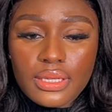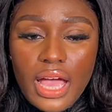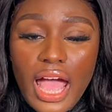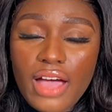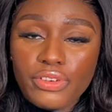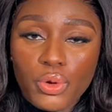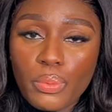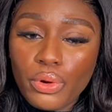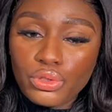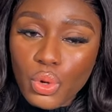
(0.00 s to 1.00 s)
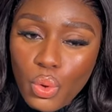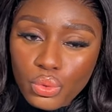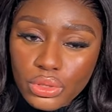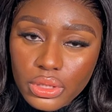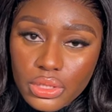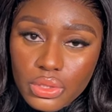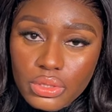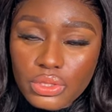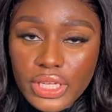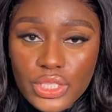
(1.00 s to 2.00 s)
i have a coupon code
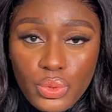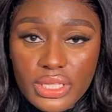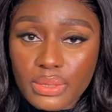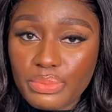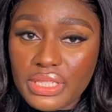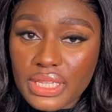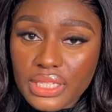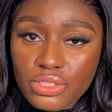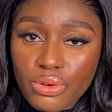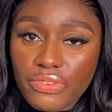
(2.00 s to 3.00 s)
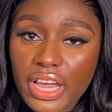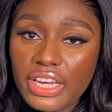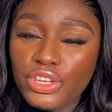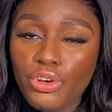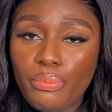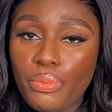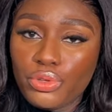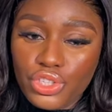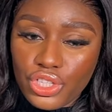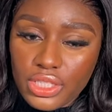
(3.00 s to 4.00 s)
you get 20 percent of any
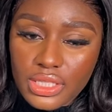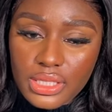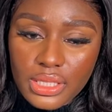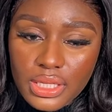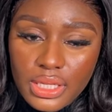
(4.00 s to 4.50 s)
purchase